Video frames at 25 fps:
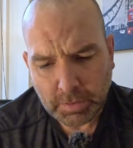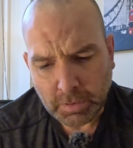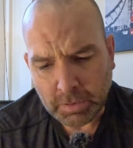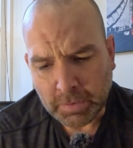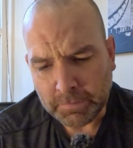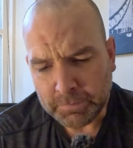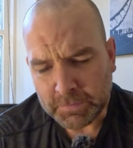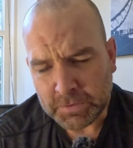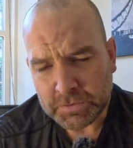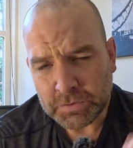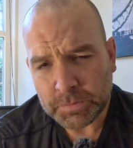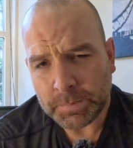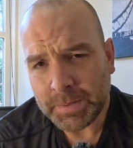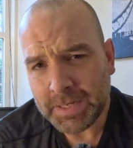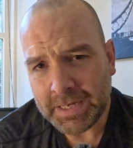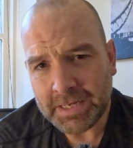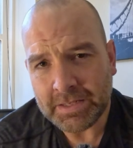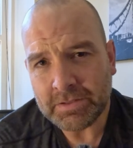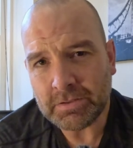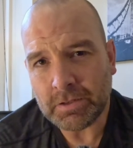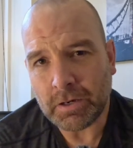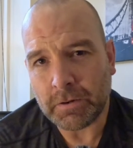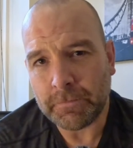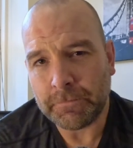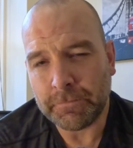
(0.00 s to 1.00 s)
And the
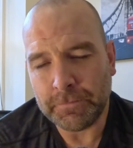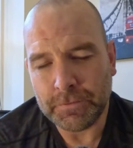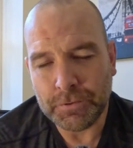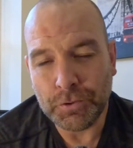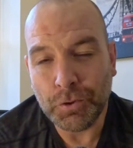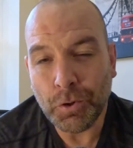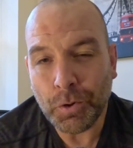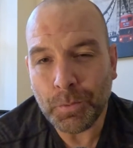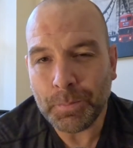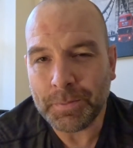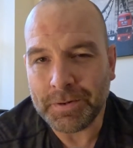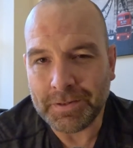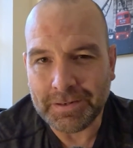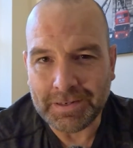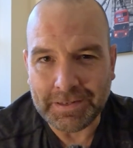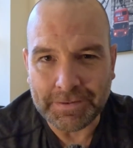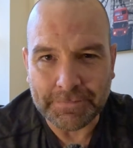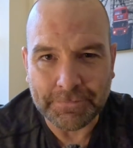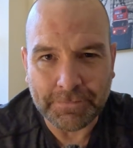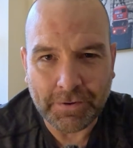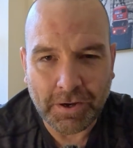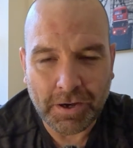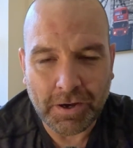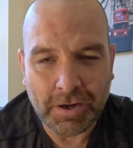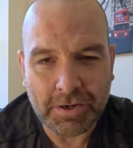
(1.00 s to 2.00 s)
speeds are phenomenally
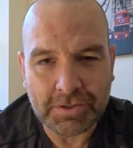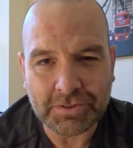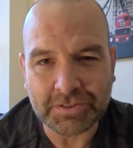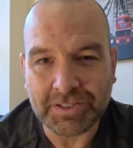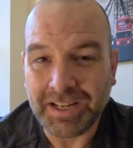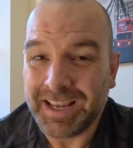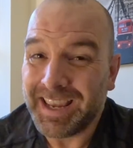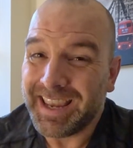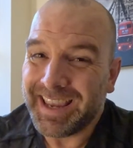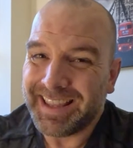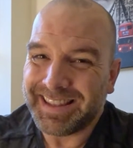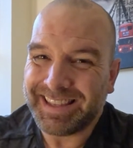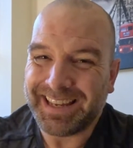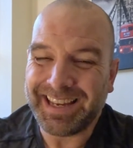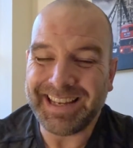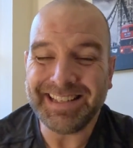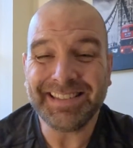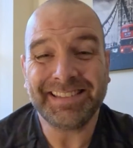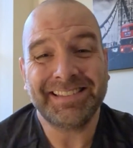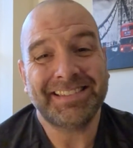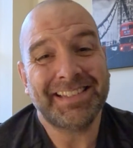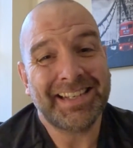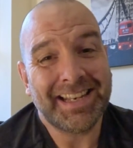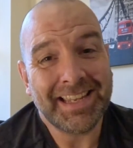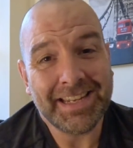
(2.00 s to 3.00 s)
fast. The
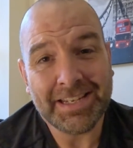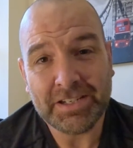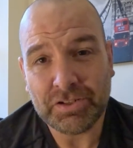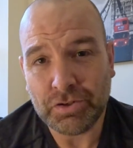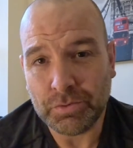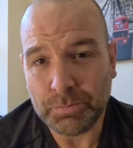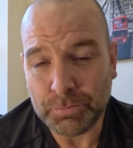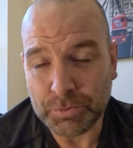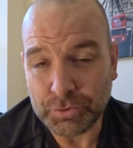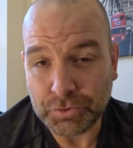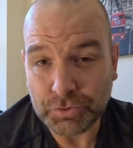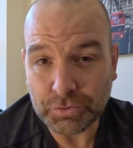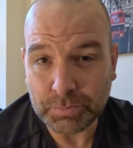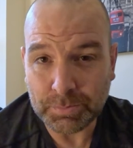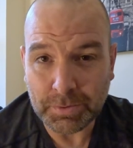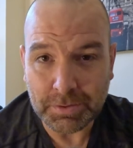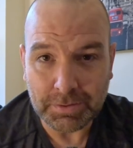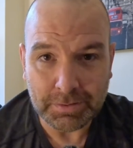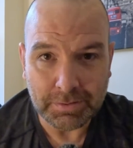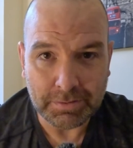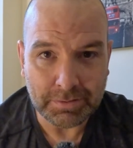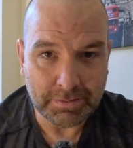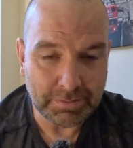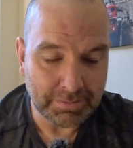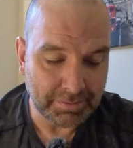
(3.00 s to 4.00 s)
installation was
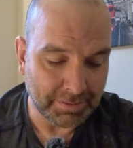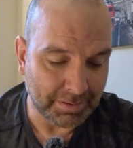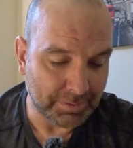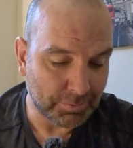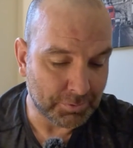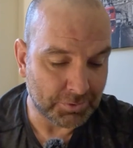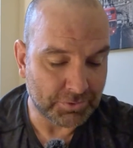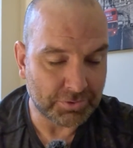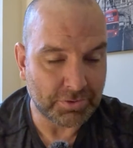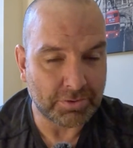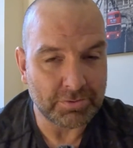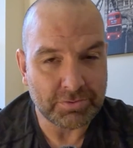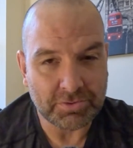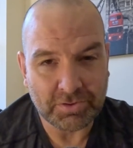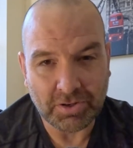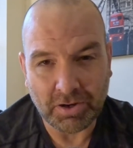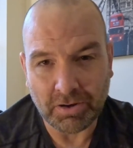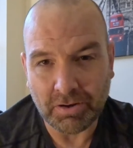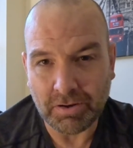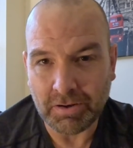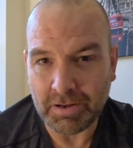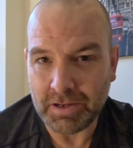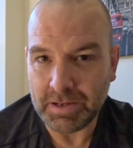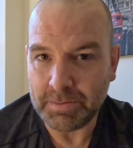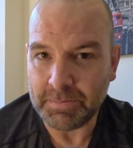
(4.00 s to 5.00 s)
smooth, it was on
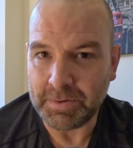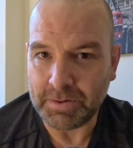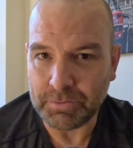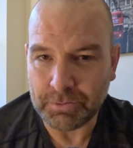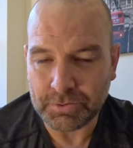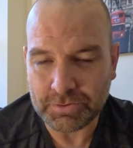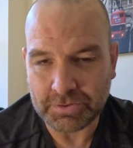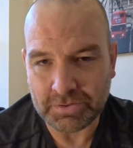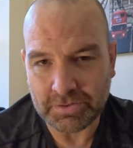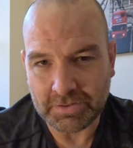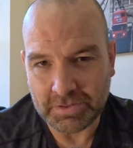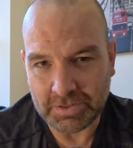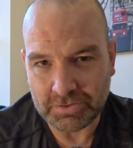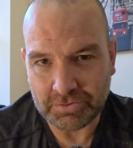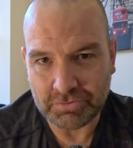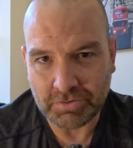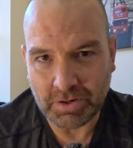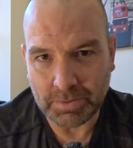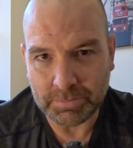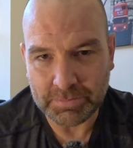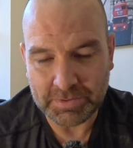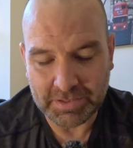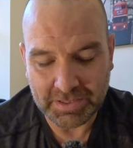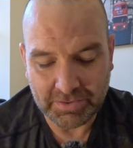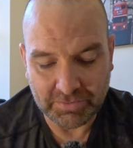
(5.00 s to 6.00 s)
time, it wasn't
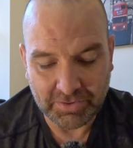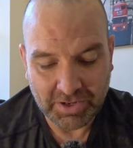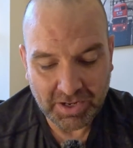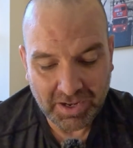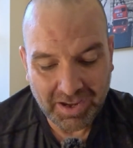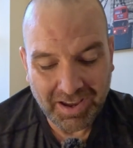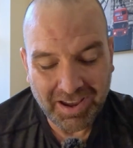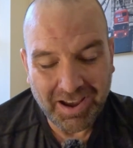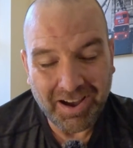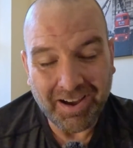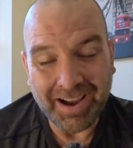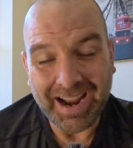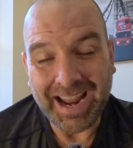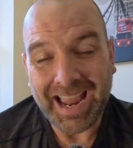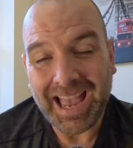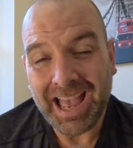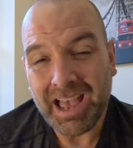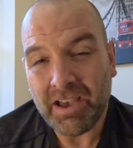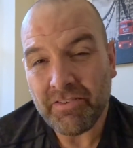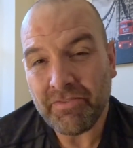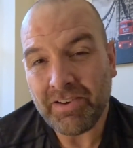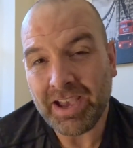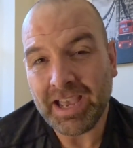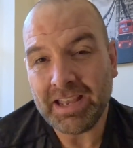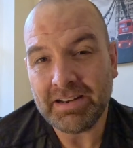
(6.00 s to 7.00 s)
disruptive. I
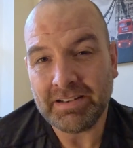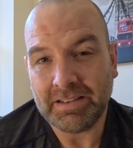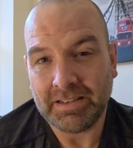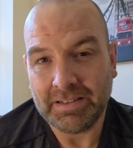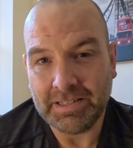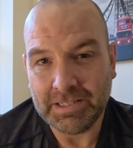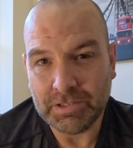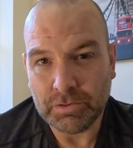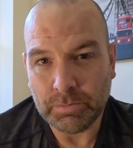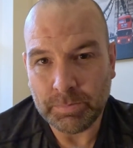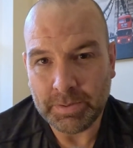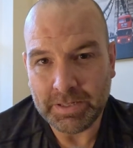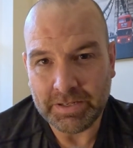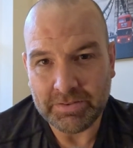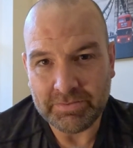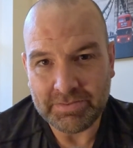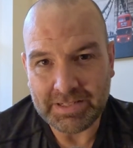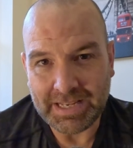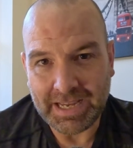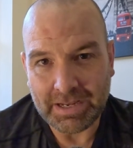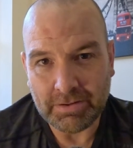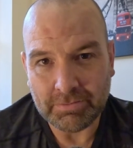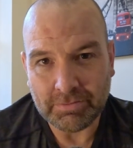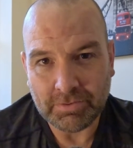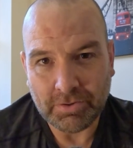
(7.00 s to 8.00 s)
have had a little bit of
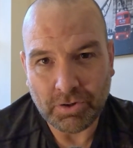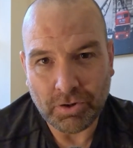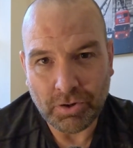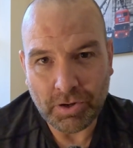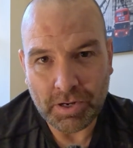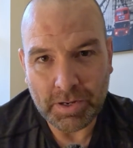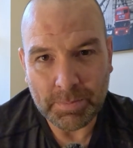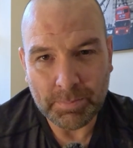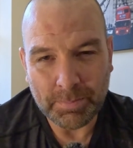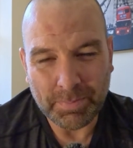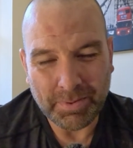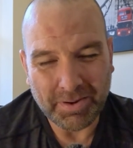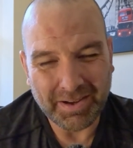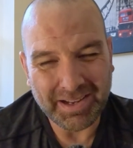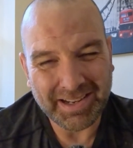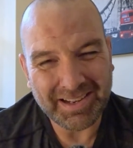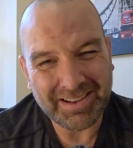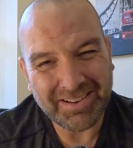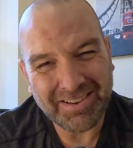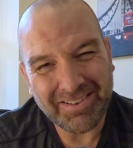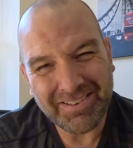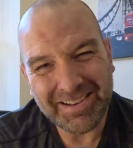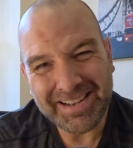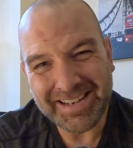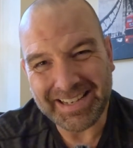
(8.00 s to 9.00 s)
downtime, but I
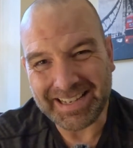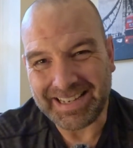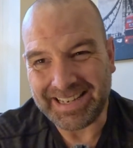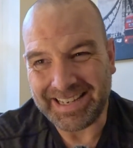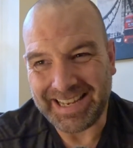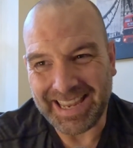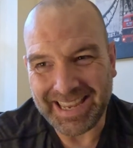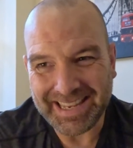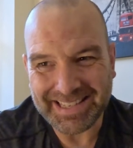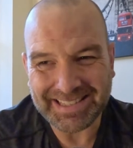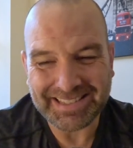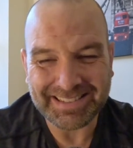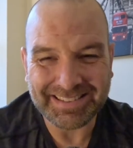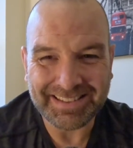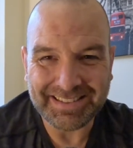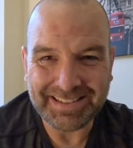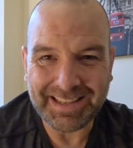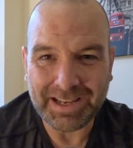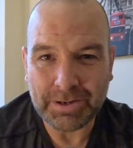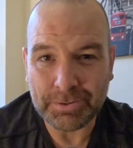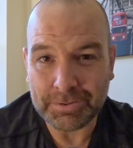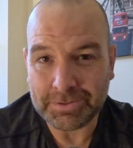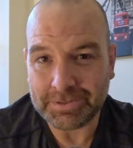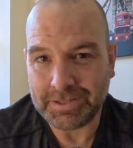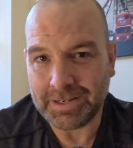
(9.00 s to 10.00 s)
kind of guessed that
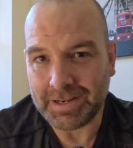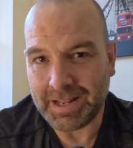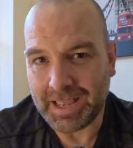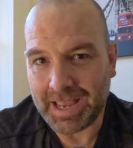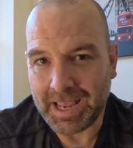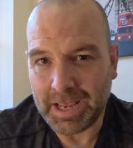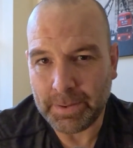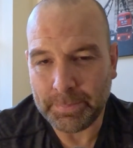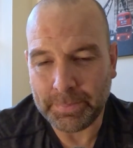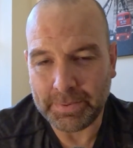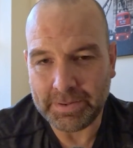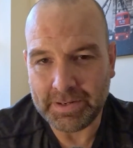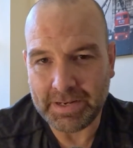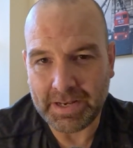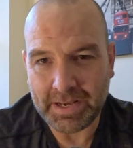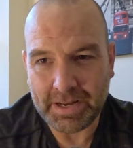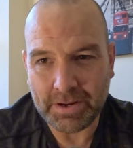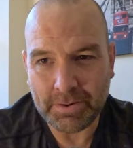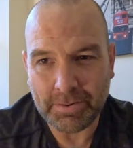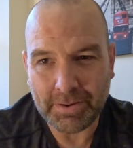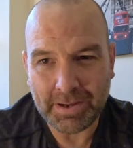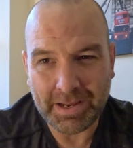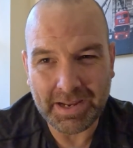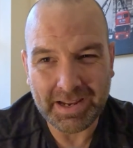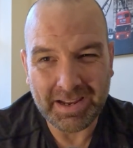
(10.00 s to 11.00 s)
that was going to happen
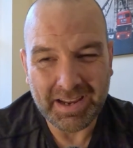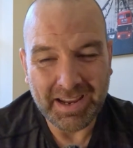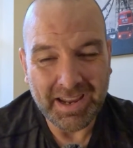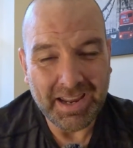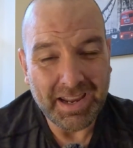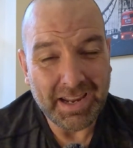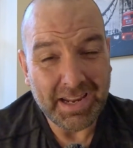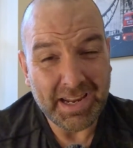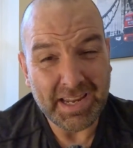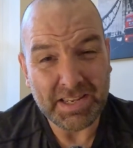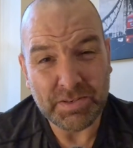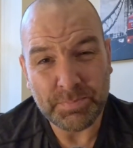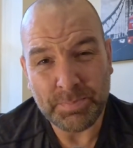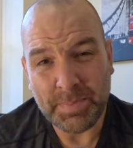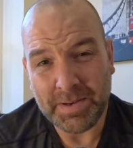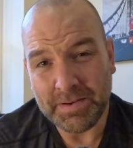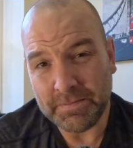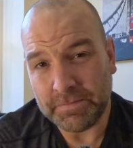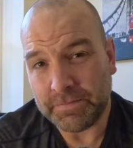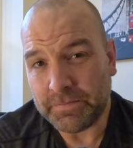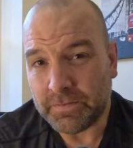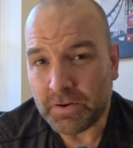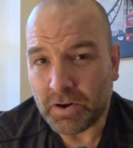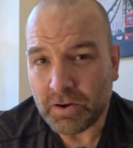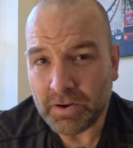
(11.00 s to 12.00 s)
anyway. It's been
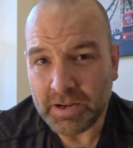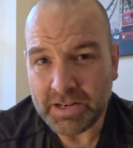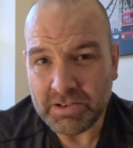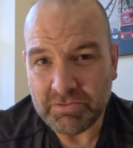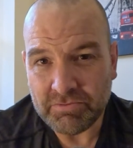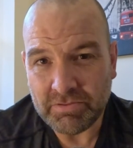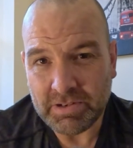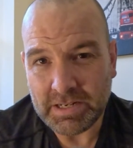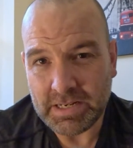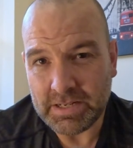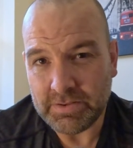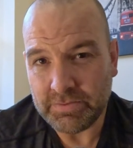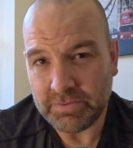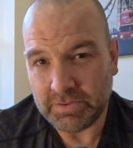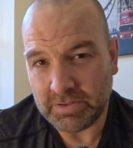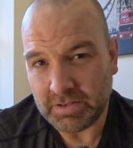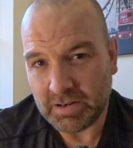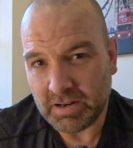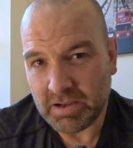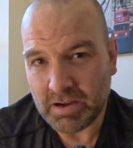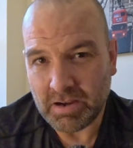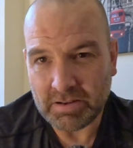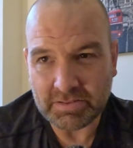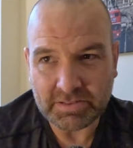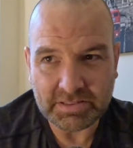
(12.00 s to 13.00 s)
fine really for the
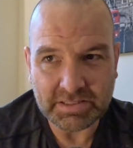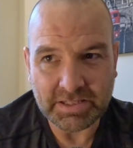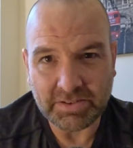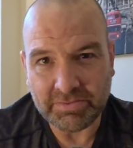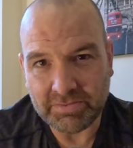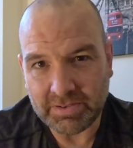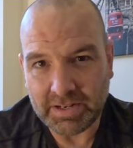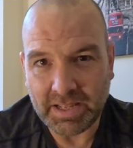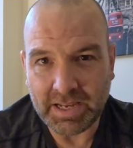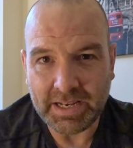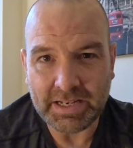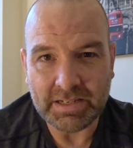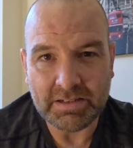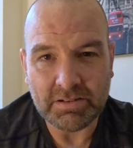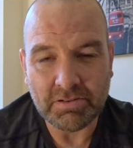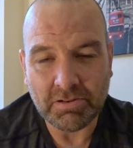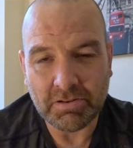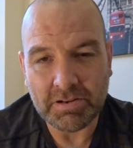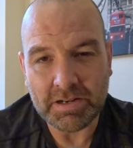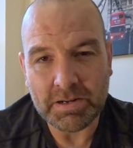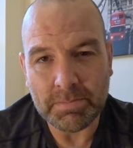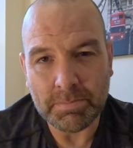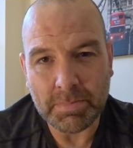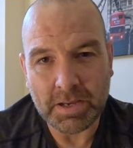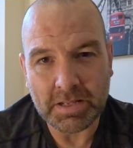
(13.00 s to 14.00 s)
last 7, 8,
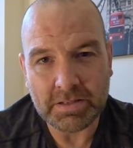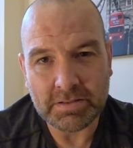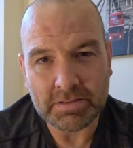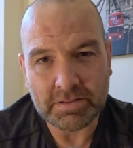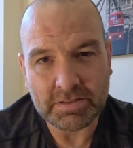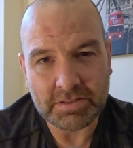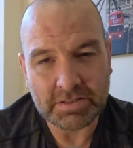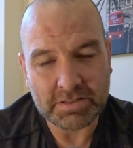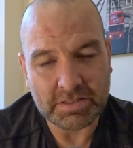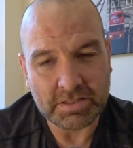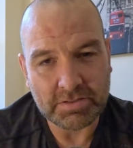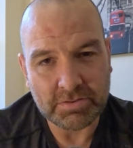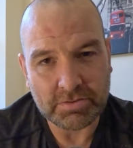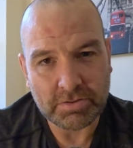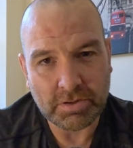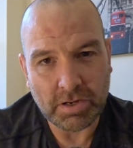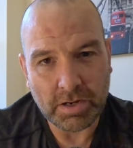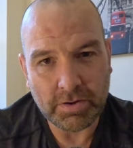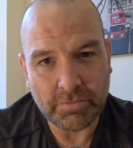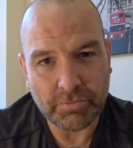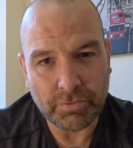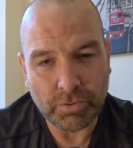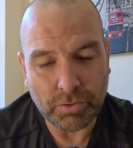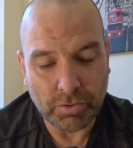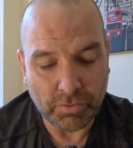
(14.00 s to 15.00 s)
9 months and
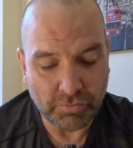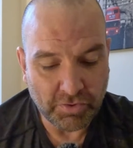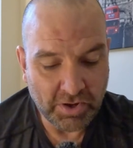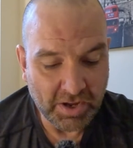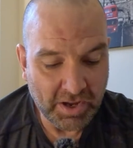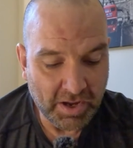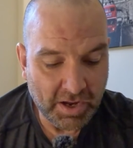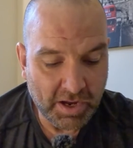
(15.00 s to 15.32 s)
so forth.